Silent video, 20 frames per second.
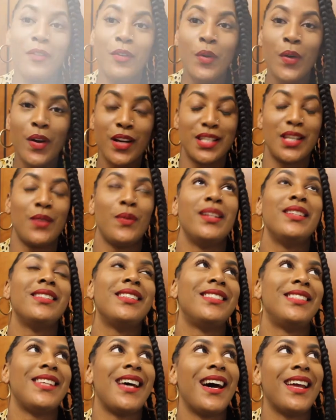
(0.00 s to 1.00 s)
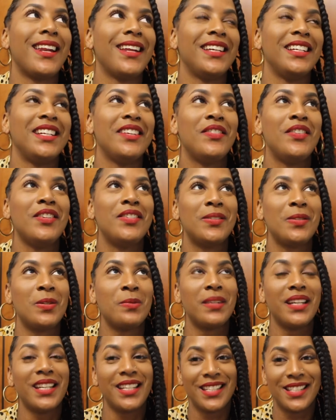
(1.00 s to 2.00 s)
of course I went to Zara, and if you saw
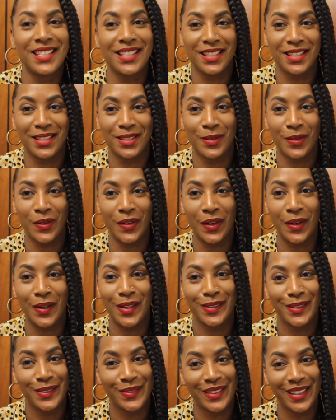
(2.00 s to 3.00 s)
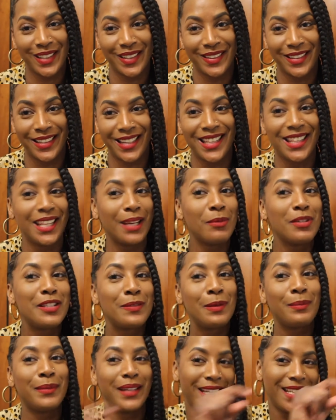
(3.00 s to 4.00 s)
my Insta story, oh my god, I think I'm
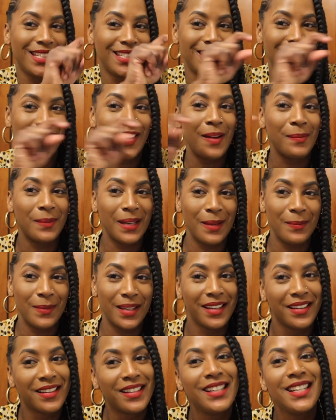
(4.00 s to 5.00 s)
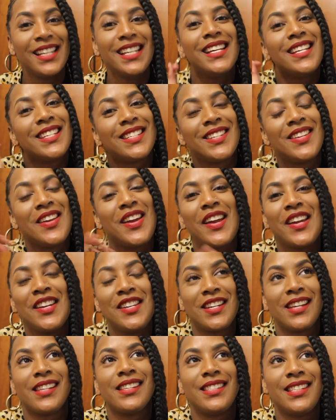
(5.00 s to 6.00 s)
gonna put my Instagram name here so you can
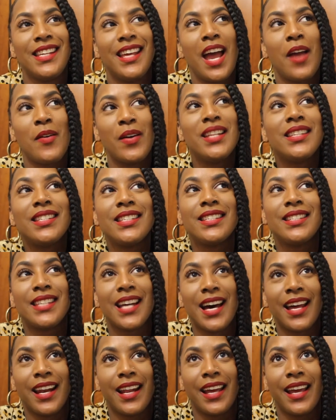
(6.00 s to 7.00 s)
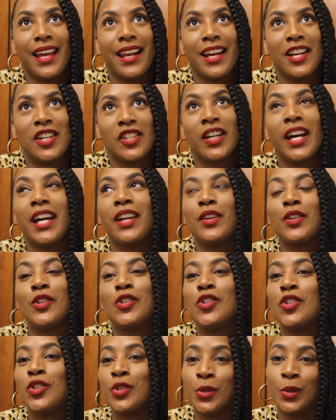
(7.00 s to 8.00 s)
just see. I went to Zara and I tried on
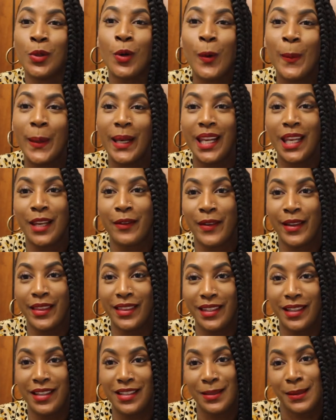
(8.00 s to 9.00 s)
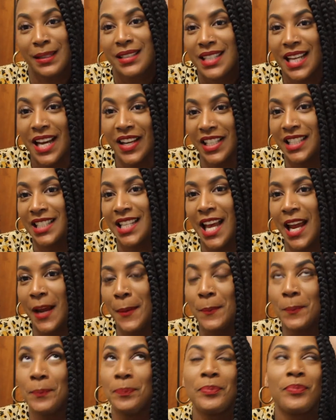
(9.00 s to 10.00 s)
so many different things because I had the
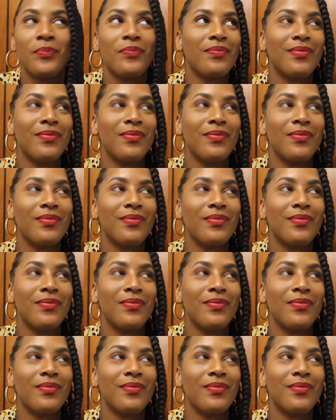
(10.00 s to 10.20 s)
time.